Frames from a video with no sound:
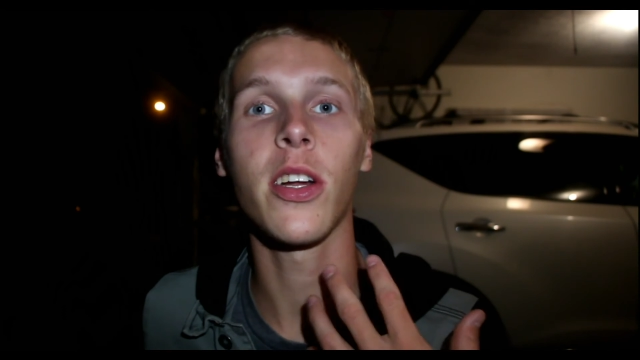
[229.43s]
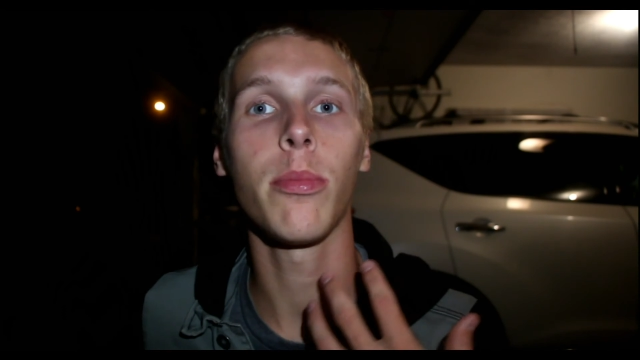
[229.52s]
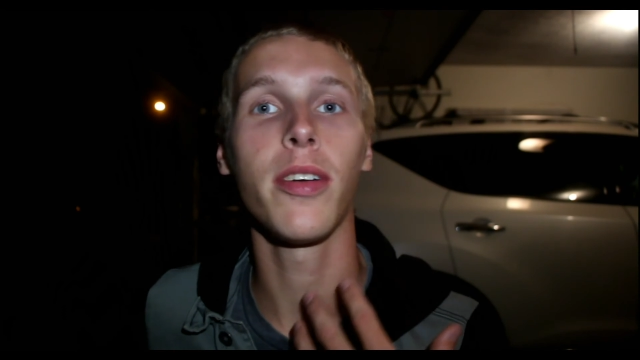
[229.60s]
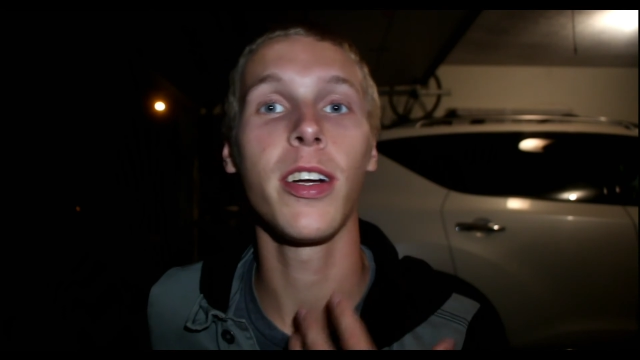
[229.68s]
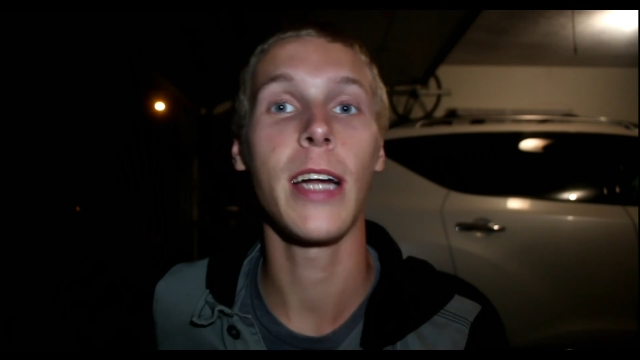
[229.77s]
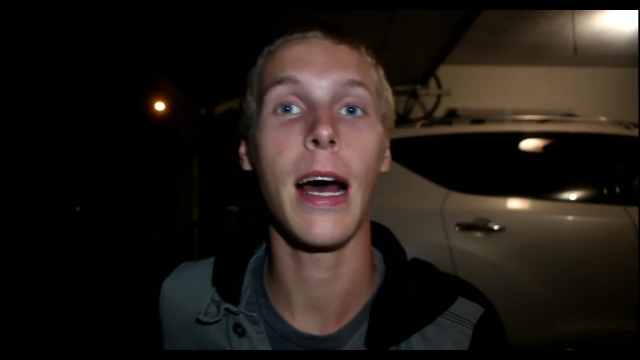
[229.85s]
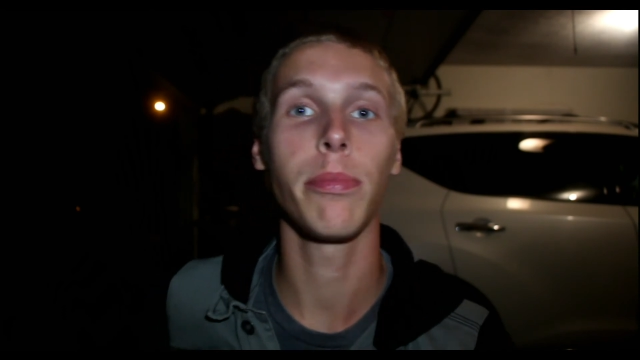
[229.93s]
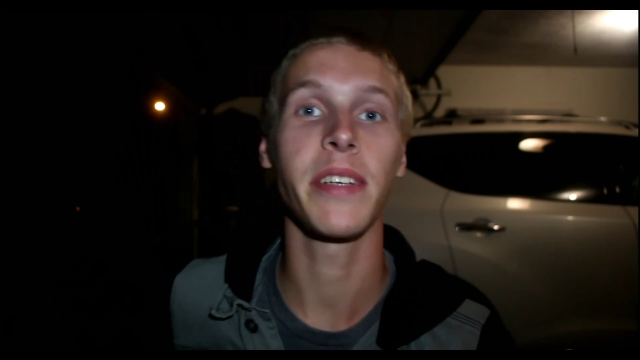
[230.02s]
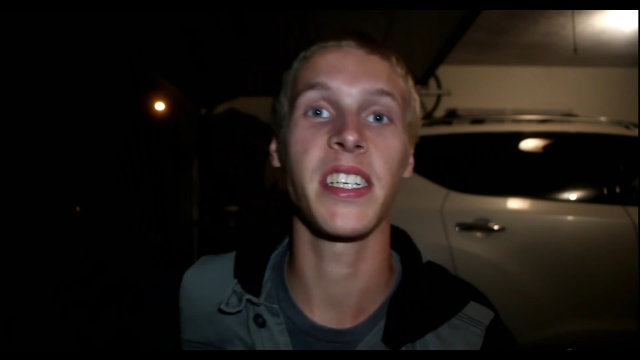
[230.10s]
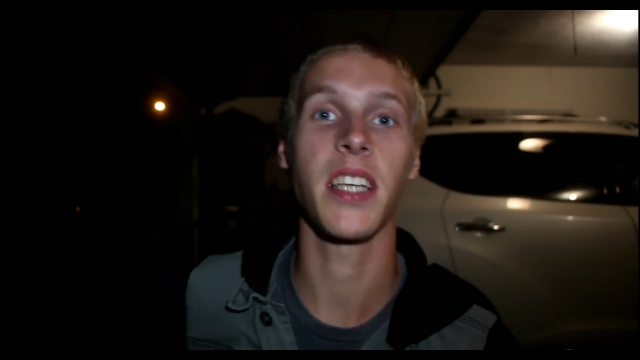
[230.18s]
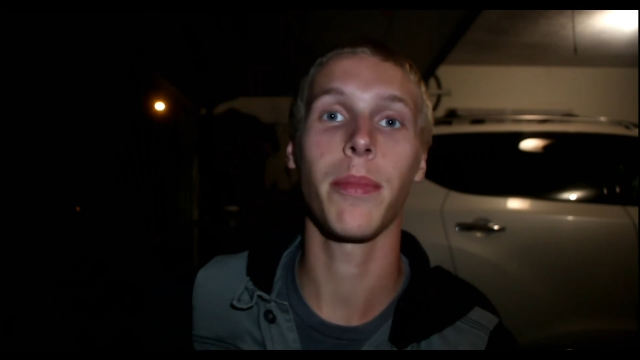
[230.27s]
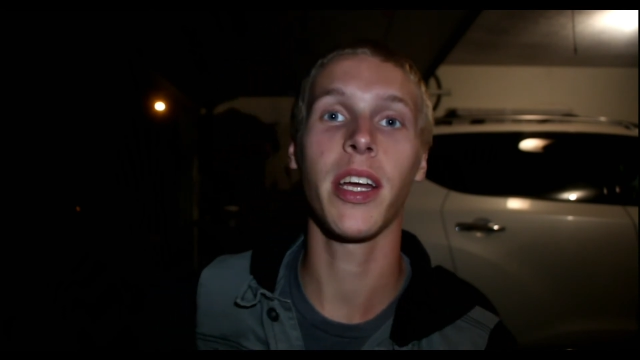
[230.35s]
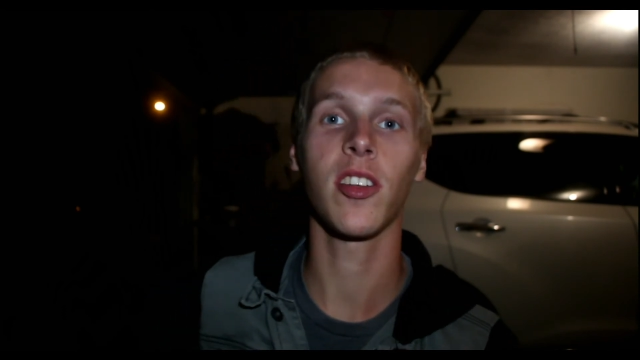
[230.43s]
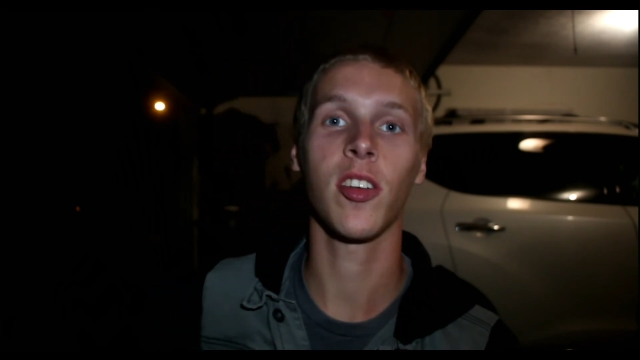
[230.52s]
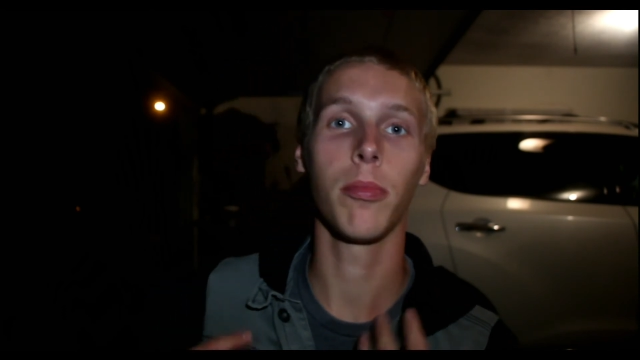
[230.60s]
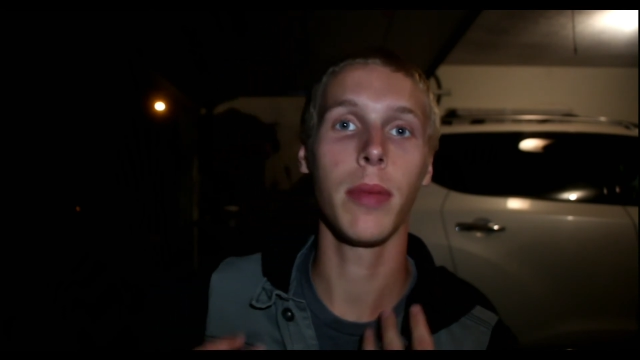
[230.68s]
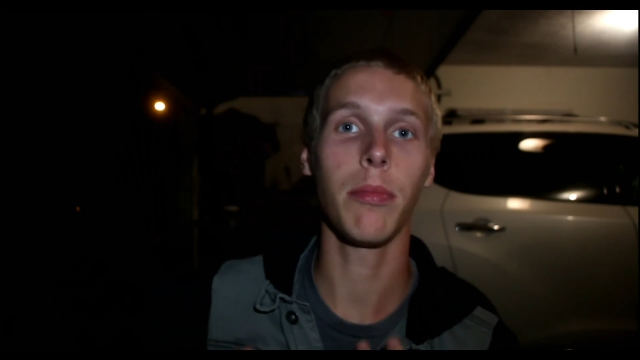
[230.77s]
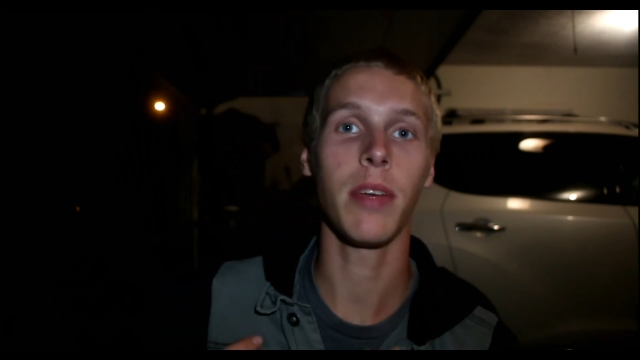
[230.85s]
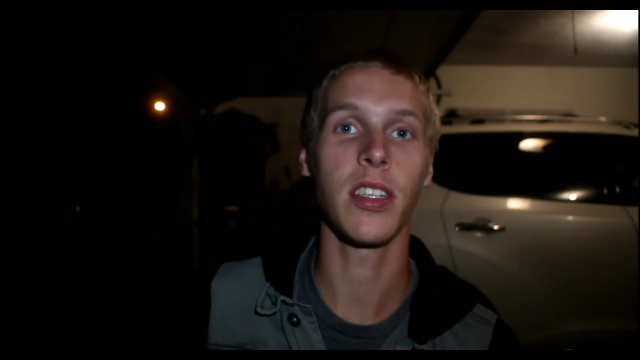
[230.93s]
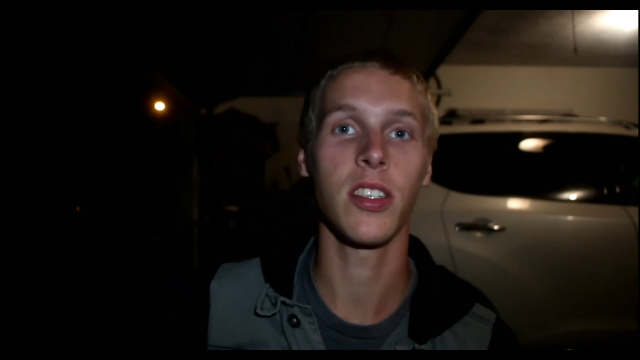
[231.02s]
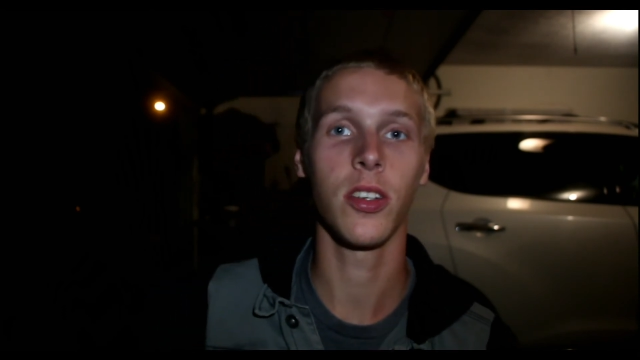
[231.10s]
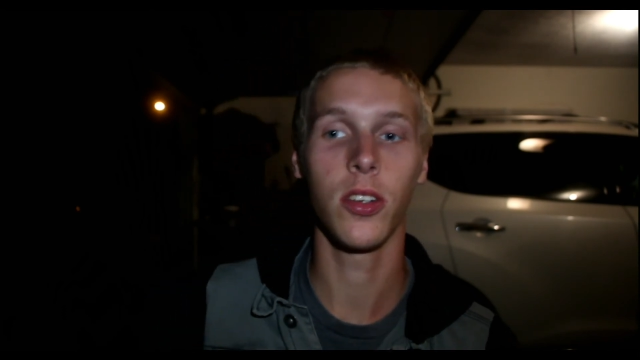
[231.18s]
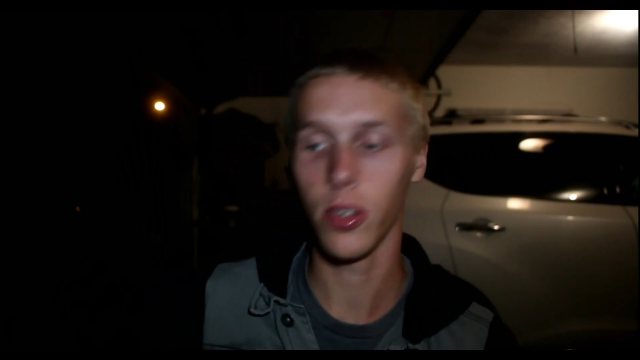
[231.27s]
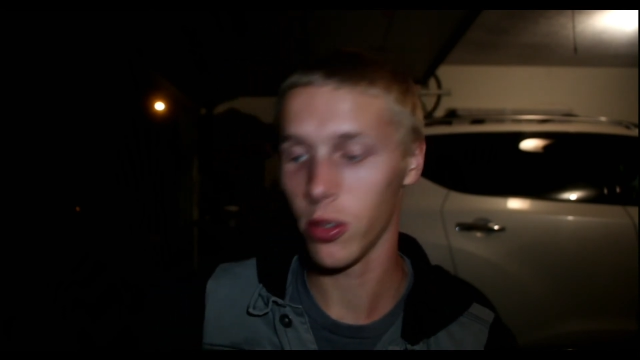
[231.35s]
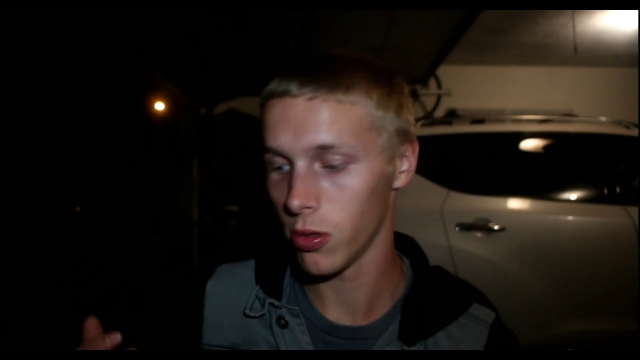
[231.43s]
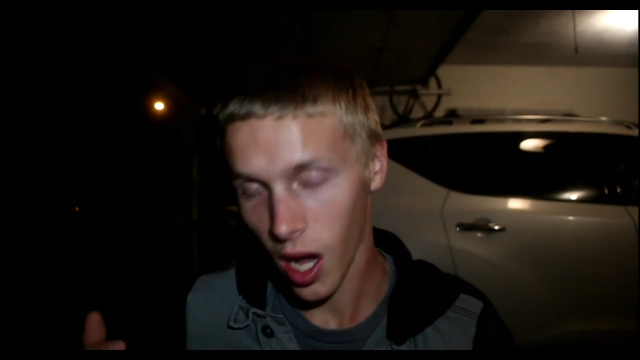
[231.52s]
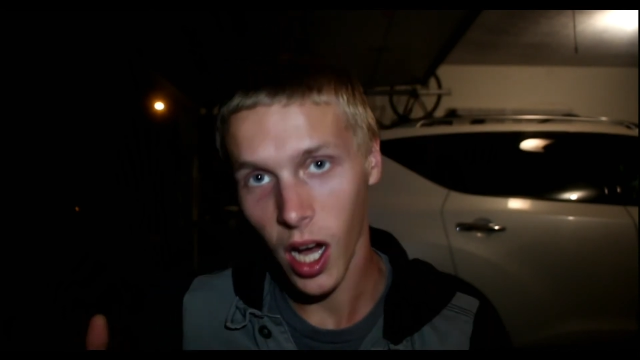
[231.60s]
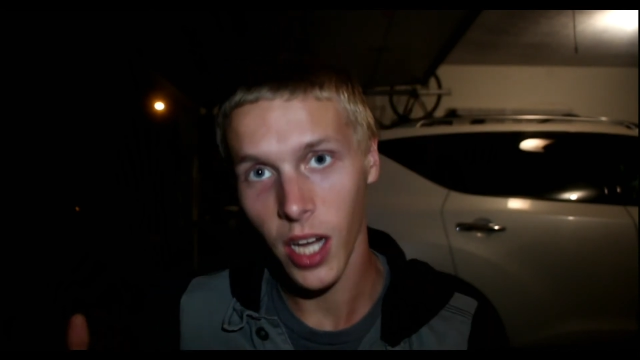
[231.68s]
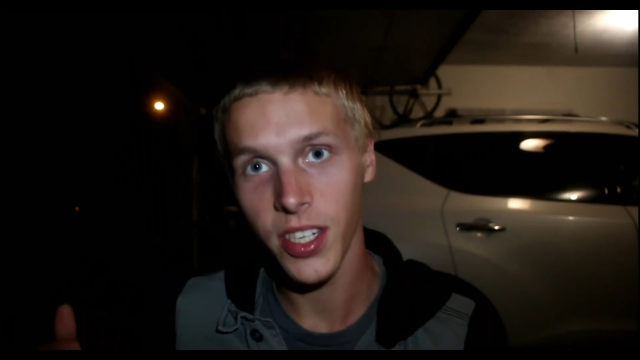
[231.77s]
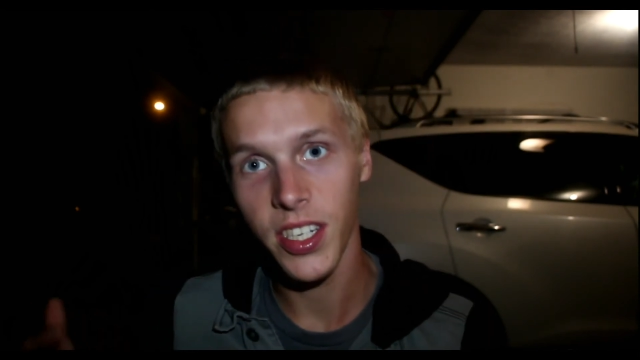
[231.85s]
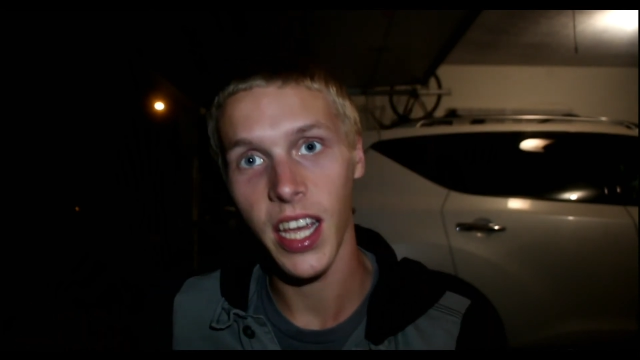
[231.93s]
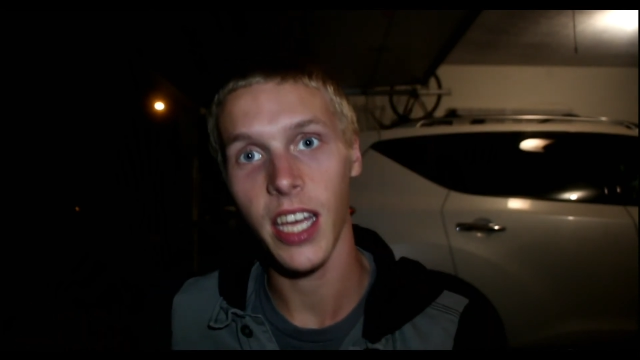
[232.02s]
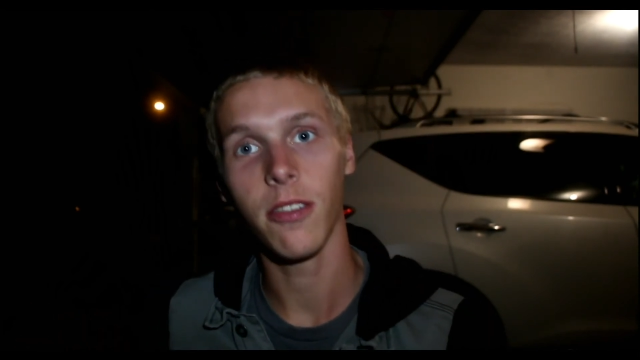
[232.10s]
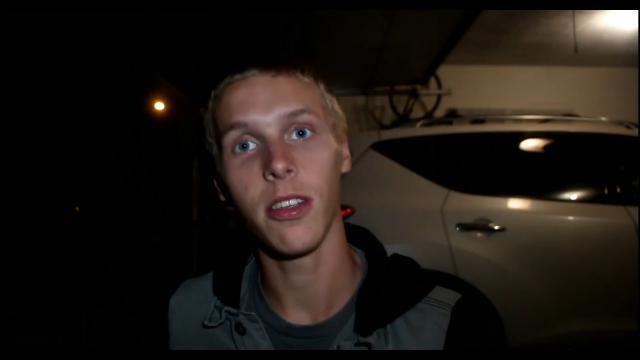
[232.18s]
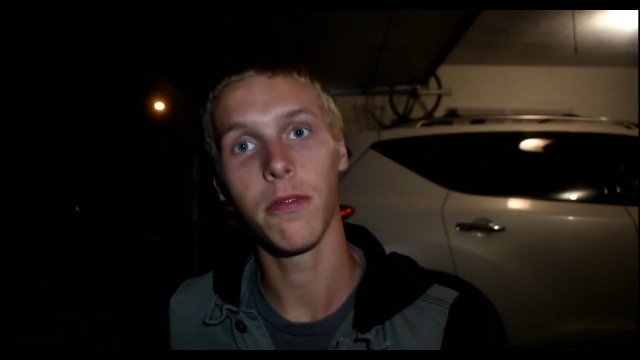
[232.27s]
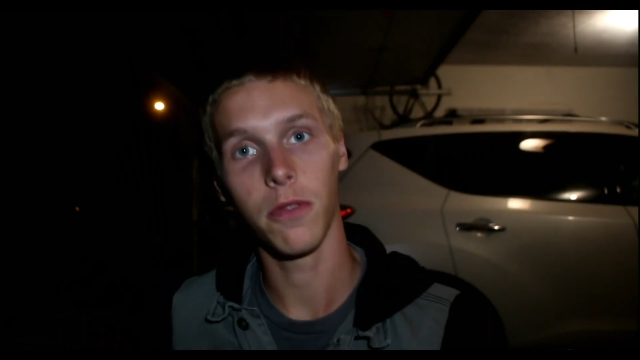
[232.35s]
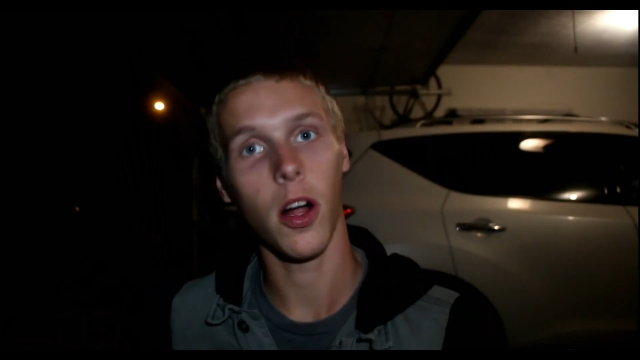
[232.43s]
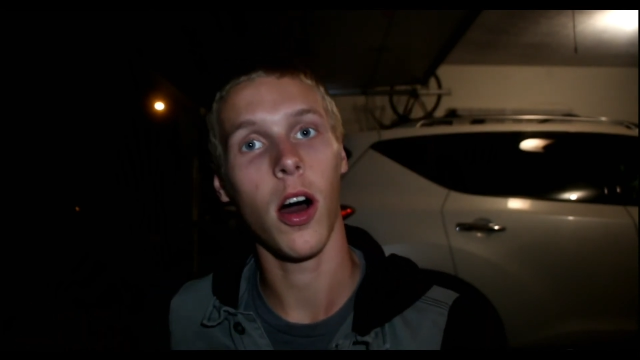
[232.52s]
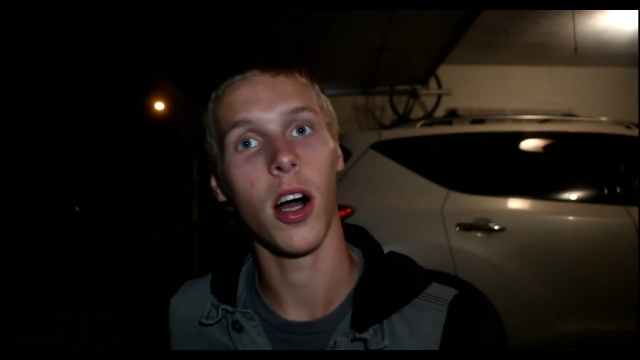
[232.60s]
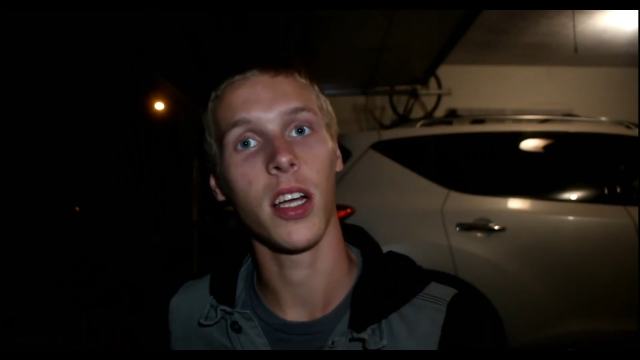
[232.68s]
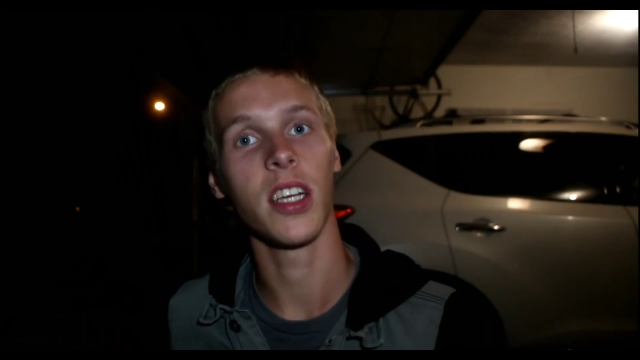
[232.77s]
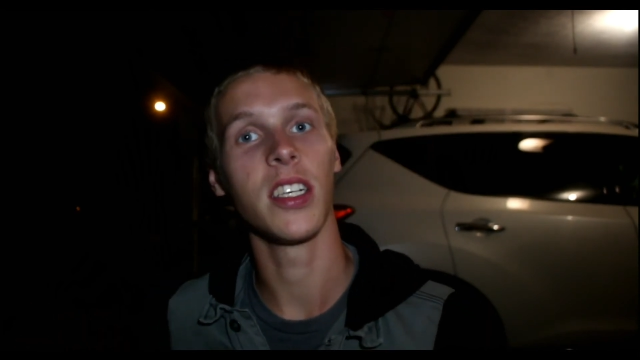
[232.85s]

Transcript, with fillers: gonna put it out because I made a commitment to do a daily vlog,